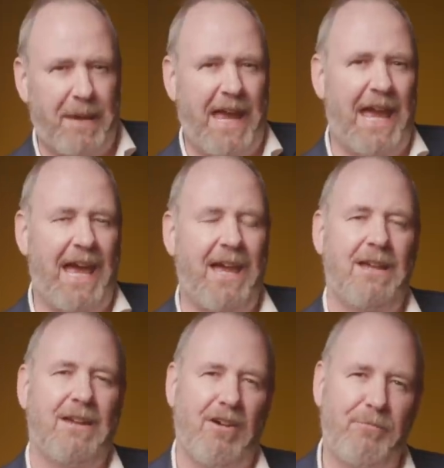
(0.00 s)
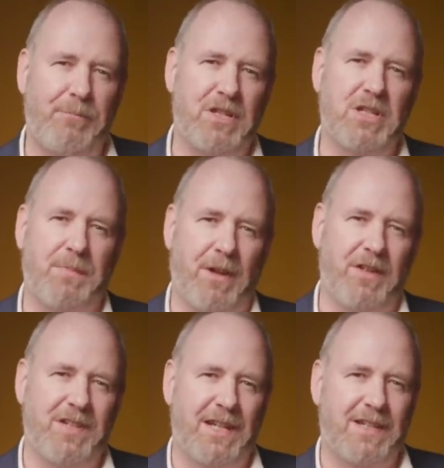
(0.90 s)
bear of British
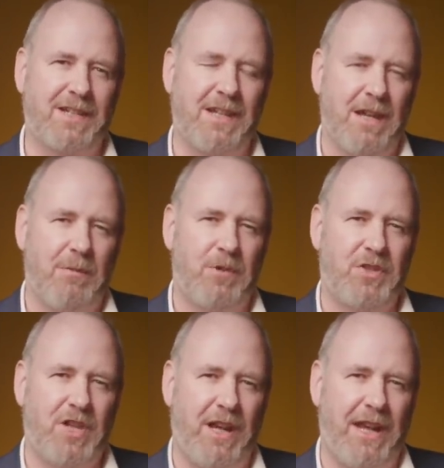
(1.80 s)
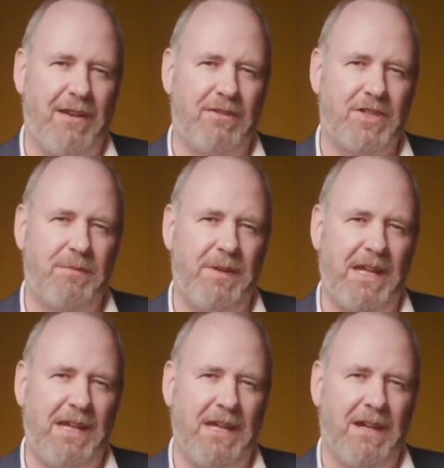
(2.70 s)
politics would turn out to
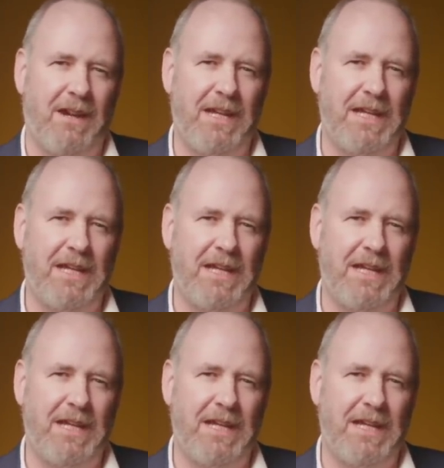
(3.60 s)
be an